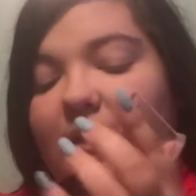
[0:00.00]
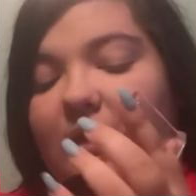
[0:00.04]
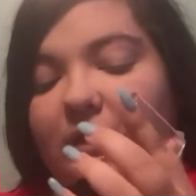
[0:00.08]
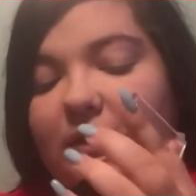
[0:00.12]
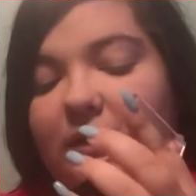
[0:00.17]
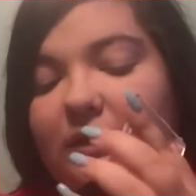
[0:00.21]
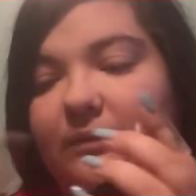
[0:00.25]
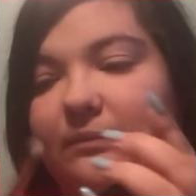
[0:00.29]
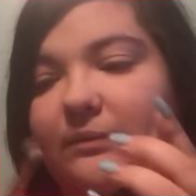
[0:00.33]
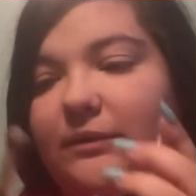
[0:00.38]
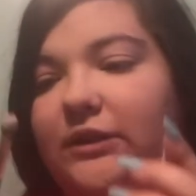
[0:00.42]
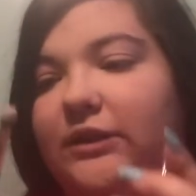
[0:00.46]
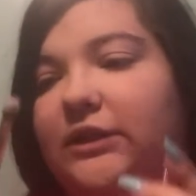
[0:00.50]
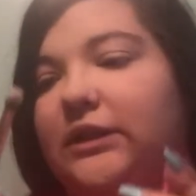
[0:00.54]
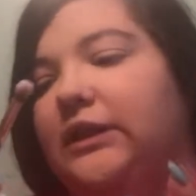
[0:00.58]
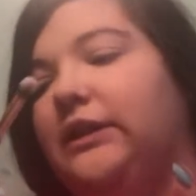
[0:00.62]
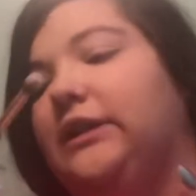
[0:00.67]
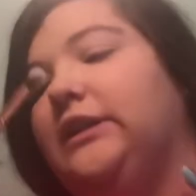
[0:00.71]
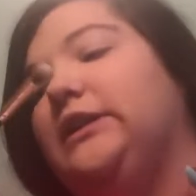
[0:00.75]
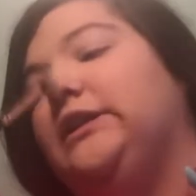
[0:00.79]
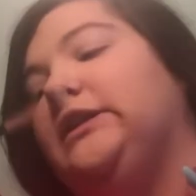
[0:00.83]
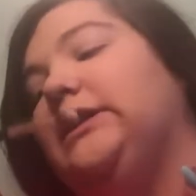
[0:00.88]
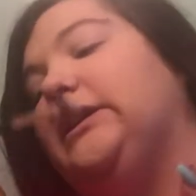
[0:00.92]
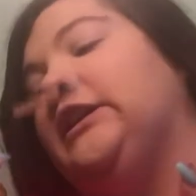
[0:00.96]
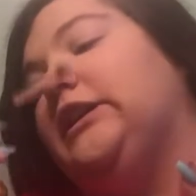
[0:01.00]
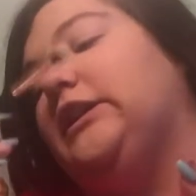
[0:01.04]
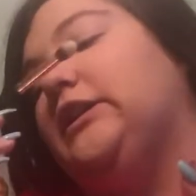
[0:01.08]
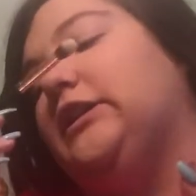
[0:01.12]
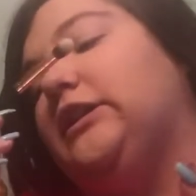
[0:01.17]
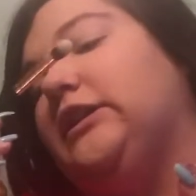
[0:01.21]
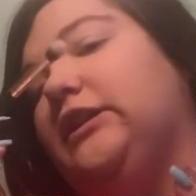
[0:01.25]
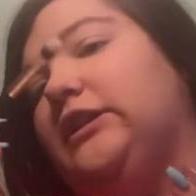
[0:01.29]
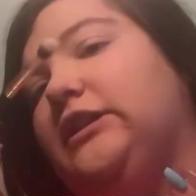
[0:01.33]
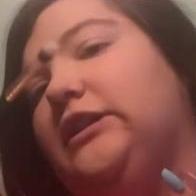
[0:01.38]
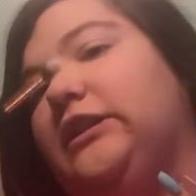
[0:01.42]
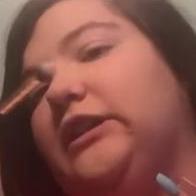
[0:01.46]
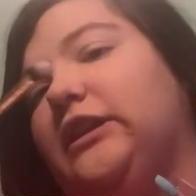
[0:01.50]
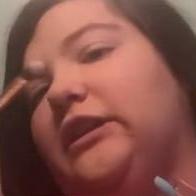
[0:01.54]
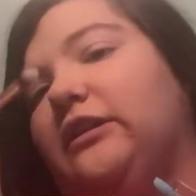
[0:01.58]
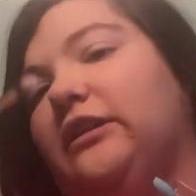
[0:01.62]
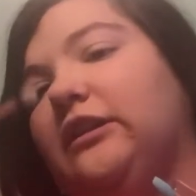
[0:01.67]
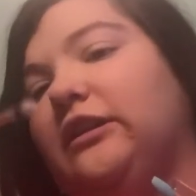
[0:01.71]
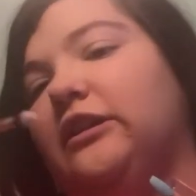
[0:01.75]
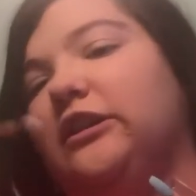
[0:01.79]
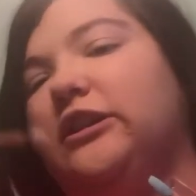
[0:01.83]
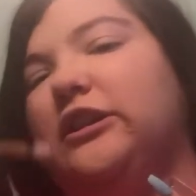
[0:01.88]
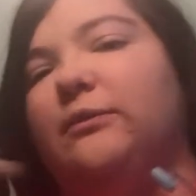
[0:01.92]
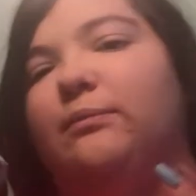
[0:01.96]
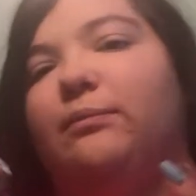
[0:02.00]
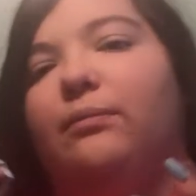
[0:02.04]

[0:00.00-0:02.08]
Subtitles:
So I'm just gonna take this, I think it's a